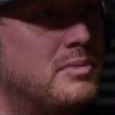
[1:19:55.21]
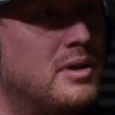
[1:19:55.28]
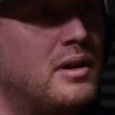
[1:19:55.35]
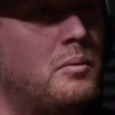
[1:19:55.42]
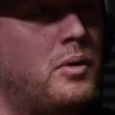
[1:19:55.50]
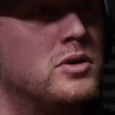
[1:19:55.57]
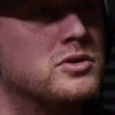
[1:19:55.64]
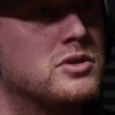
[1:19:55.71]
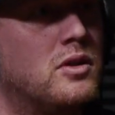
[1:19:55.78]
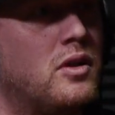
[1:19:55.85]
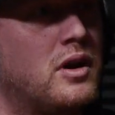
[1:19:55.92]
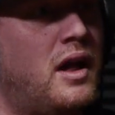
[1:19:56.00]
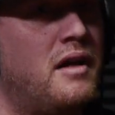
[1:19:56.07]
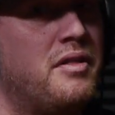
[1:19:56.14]
little boy's gonna
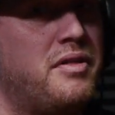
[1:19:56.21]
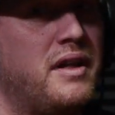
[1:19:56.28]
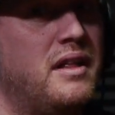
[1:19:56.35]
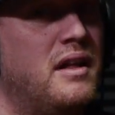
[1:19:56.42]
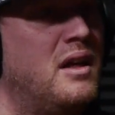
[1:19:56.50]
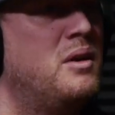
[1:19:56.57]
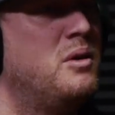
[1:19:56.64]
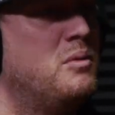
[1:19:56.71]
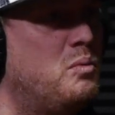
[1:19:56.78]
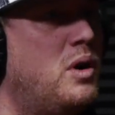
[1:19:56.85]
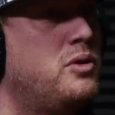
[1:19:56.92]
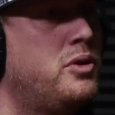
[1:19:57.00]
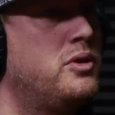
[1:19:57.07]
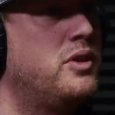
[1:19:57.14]
look at it and think,
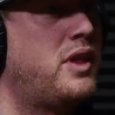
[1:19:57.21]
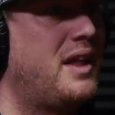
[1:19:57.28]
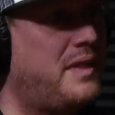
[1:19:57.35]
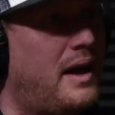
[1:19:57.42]
well done, Dad.